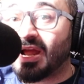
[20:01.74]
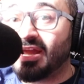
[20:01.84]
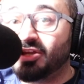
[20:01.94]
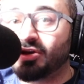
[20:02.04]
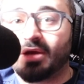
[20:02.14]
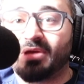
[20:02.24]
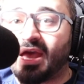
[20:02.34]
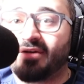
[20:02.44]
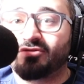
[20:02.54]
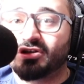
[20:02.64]
right? You can
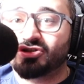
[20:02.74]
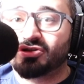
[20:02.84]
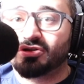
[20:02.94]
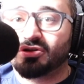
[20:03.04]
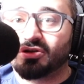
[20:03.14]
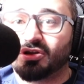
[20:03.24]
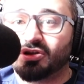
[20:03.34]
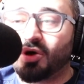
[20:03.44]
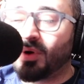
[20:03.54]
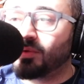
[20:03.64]
be average.
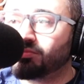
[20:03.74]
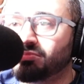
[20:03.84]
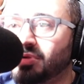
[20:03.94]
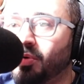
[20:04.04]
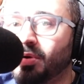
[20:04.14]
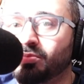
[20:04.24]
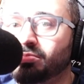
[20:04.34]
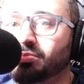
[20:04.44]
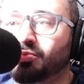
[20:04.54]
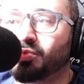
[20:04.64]
No one
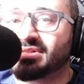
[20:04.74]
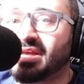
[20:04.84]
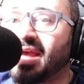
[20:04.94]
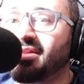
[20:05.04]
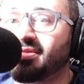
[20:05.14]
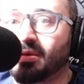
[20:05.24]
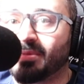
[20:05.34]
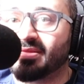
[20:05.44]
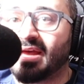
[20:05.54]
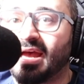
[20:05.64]
will say
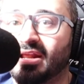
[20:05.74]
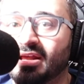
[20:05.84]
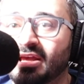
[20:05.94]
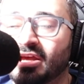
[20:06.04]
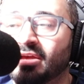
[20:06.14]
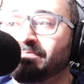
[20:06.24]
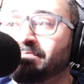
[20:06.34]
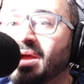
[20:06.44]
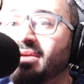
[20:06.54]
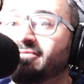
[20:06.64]
anything about that.
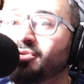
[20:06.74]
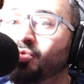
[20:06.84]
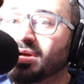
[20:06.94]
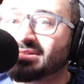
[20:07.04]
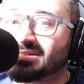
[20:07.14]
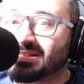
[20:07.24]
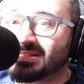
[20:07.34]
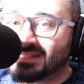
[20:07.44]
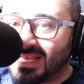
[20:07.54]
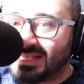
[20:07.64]
But if you want
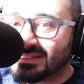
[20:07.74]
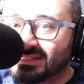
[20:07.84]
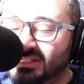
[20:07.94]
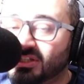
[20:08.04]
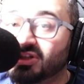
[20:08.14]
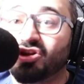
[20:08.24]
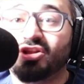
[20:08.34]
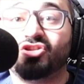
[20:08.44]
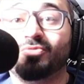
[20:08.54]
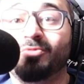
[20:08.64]
success,
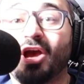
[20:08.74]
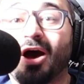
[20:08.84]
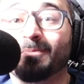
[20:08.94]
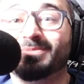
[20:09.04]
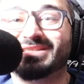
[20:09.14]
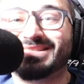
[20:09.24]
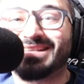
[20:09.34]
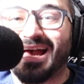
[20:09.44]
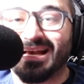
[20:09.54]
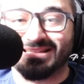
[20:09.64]
you need to be
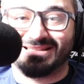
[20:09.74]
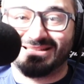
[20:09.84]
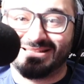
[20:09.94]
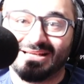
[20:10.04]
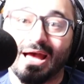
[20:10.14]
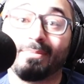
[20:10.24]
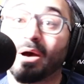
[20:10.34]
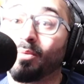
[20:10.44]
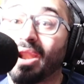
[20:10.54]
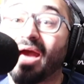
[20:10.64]
obsessed
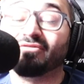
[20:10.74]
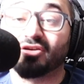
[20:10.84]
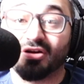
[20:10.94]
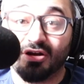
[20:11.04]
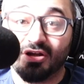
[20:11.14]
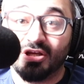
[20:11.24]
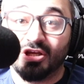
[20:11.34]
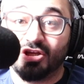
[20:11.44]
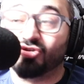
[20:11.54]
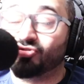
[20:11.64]
about whatever
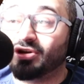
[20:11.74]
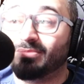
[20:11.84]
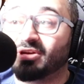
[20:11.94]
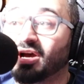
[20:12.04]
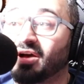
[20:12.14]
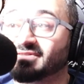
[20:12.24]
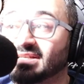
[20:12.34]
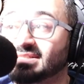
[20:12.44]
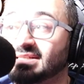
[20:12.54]
you're dreaming of